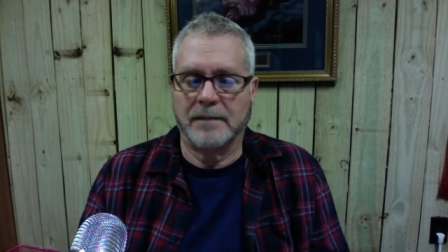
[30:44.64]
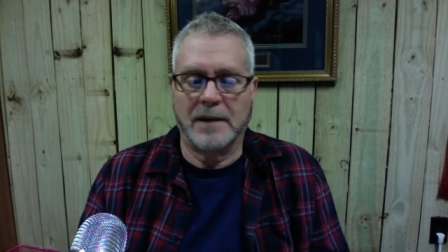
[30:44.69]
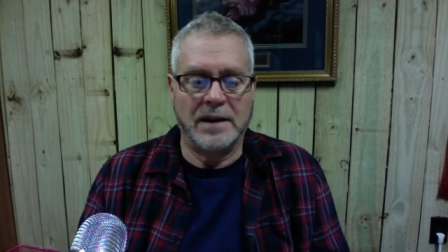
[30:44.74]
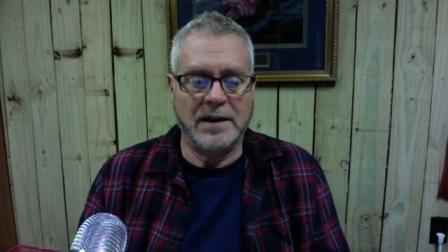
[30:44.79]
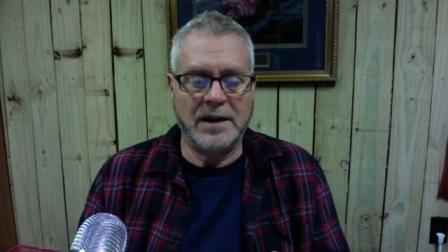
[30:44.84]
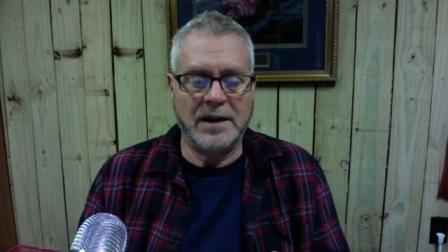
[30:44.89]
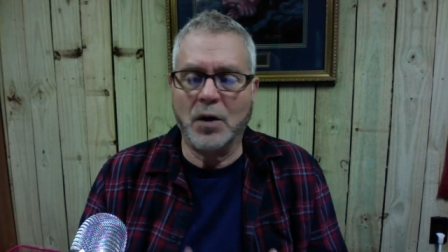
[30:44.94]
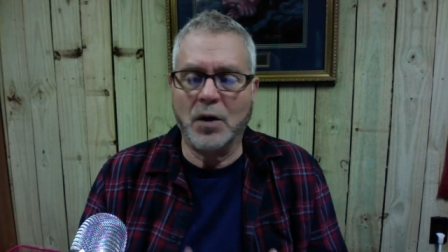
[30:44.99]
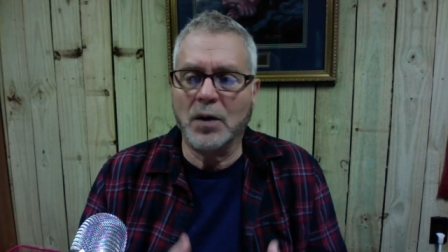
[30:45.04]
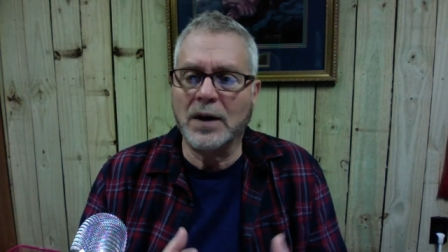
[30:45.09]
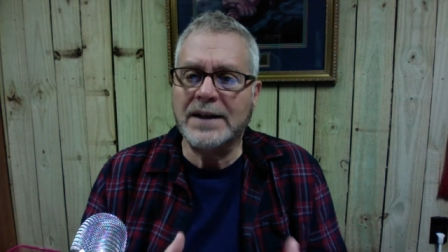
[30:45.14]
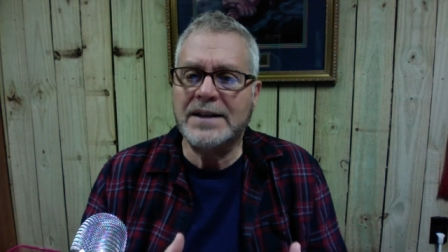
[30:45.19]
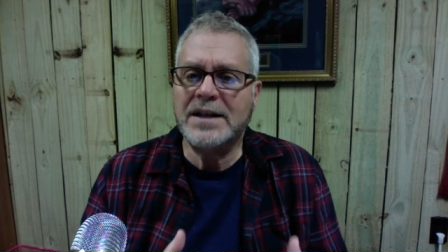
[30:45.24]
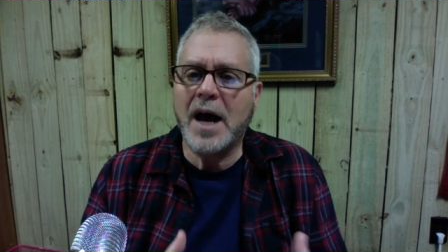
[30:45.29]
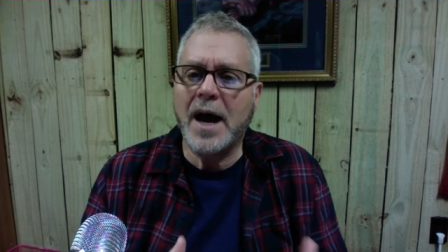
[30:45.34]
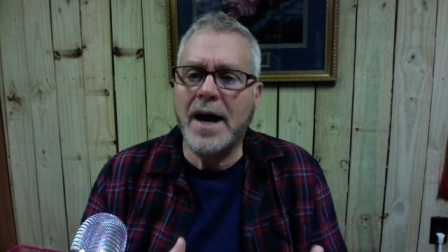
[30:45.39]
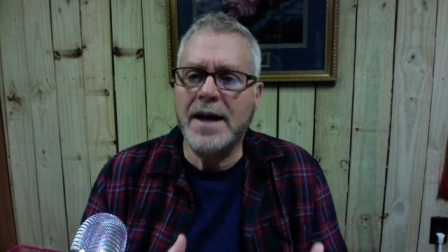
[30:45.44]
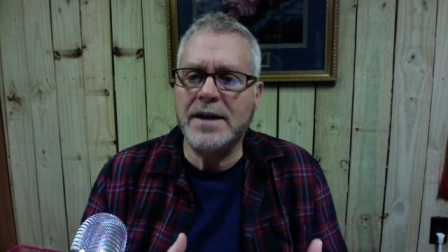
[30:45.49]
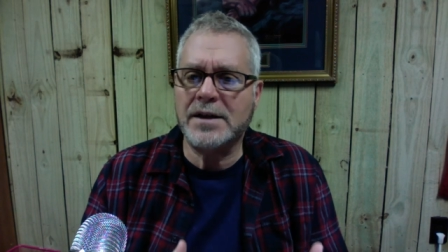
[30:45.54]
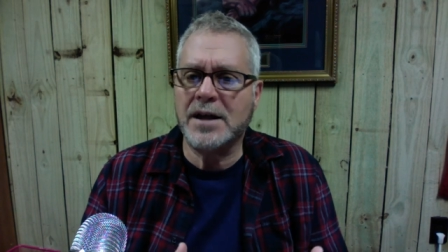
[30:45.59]
The only
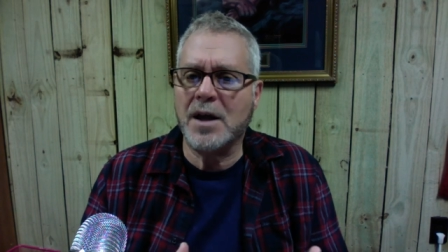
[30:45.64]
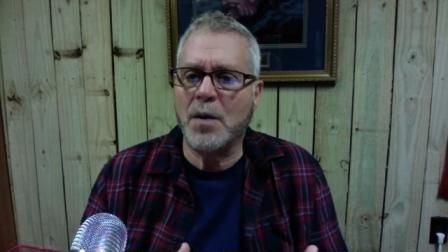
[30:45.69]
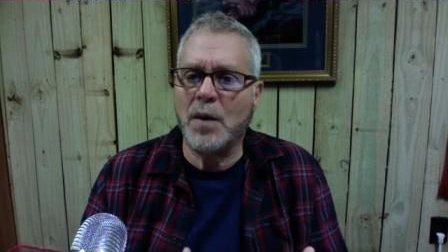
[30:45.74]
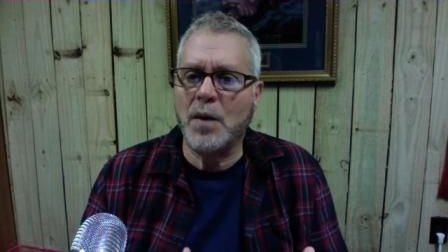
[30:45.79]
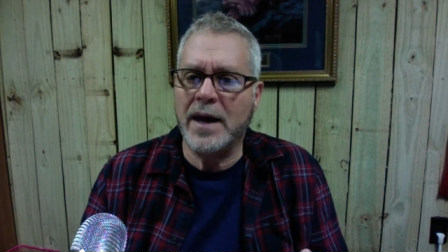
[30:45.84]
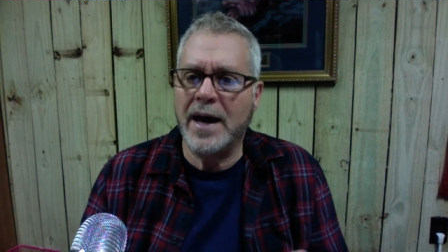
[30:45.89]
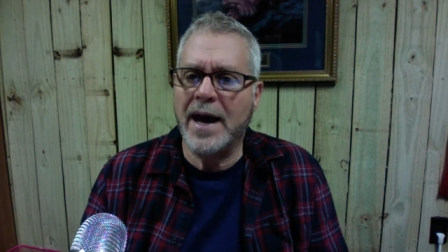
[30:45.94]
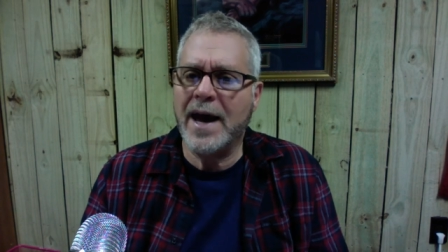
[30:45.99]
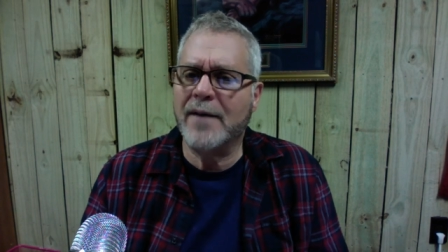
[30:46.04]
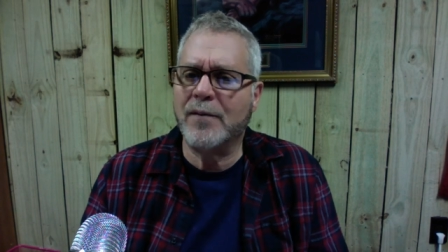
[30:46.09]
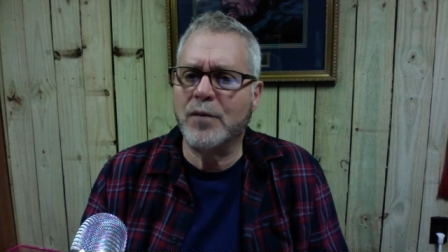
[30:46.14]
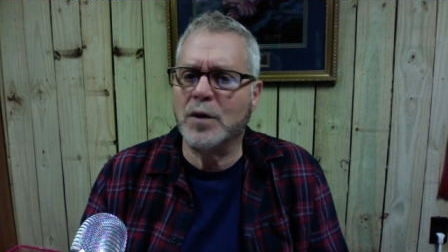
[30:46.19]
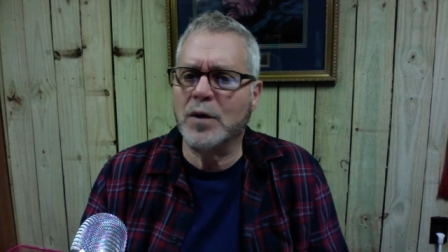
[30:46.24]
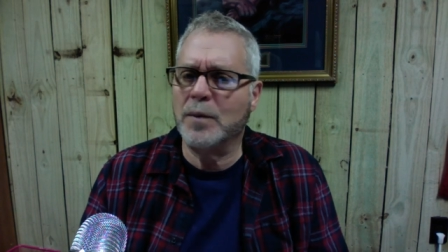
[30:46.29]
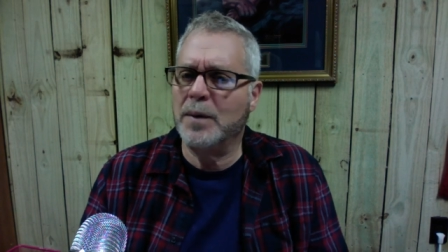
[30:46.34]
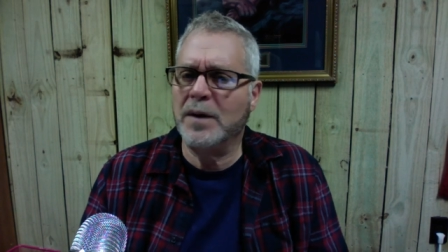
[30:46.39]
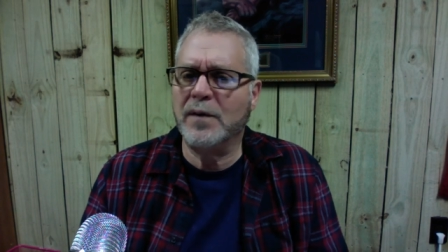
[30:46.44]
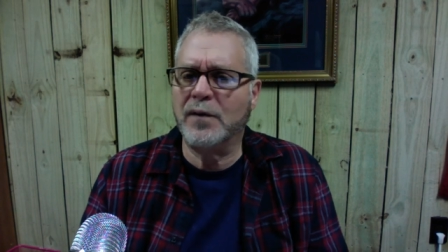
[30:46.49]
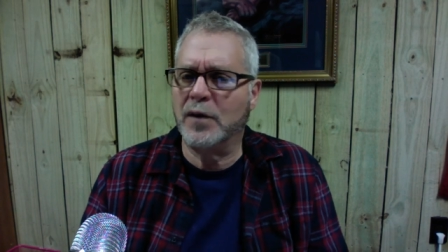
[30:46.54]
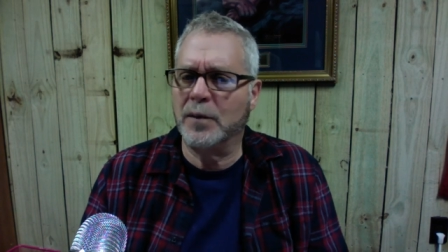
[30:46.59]
ties that we have would
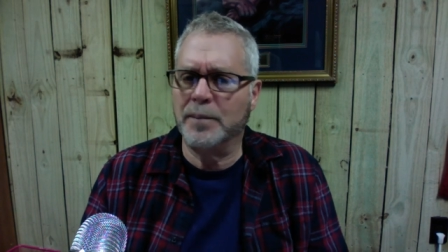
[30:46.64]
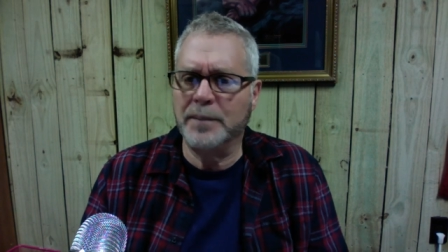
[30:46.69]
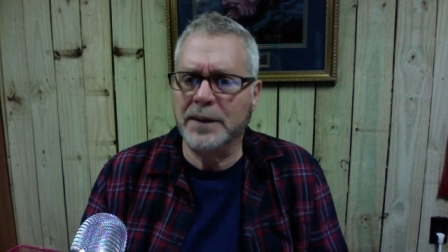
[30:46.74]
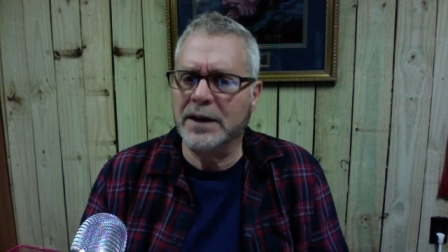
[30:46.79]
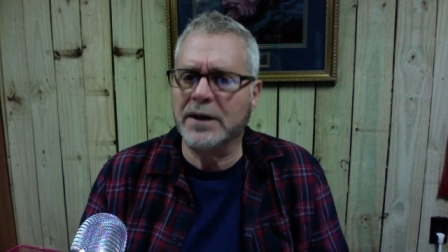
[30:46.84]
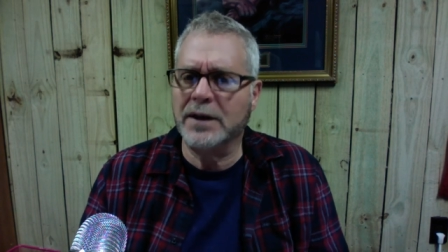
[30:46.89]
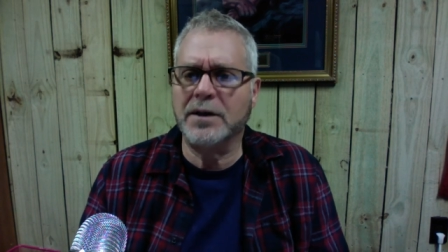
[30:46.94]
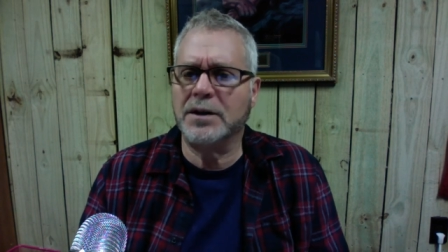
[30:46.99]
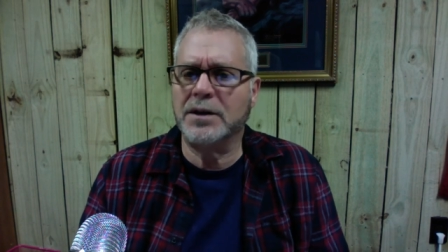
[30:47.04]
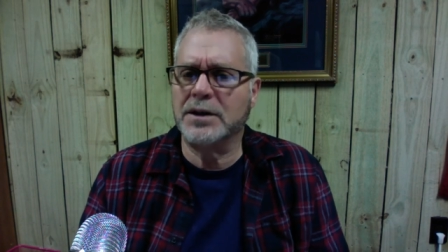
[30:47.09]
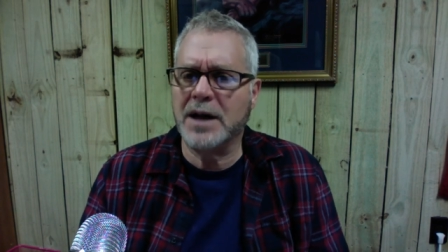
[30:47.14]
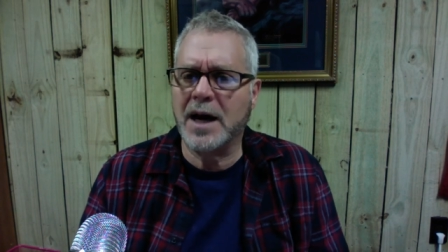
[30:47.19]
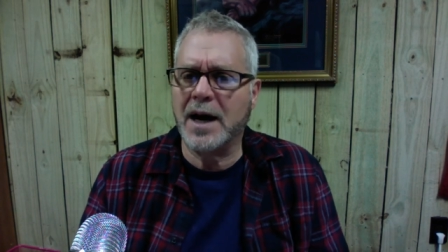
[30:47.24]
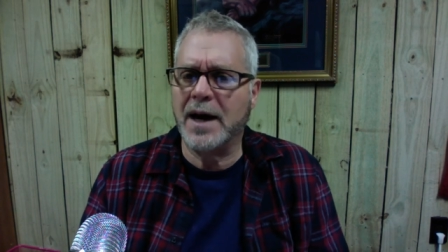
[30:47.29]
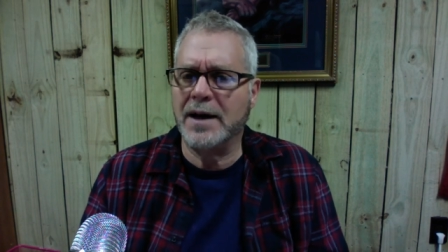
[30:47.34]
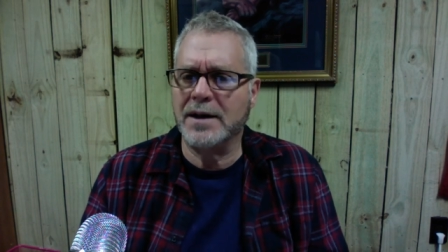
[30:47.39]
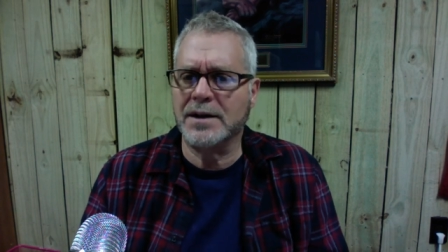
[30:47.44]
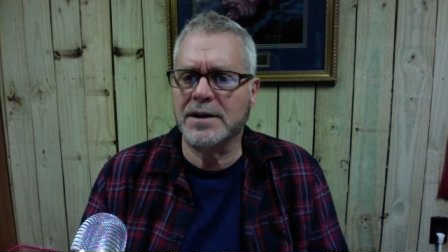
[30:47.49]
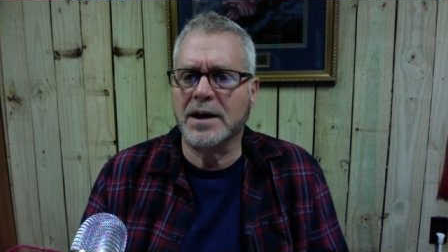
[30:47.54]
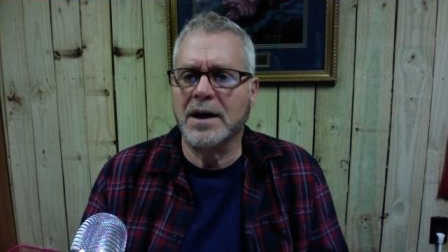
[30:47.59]
be familiar
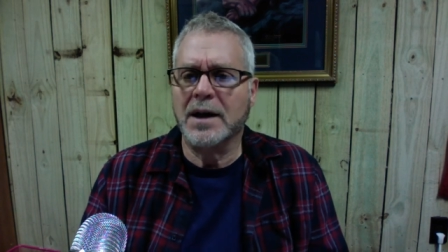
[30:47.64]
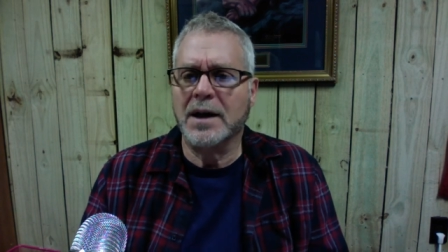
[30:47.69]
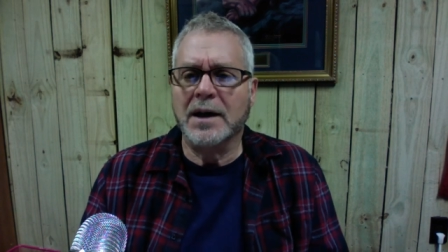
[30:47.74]
ties,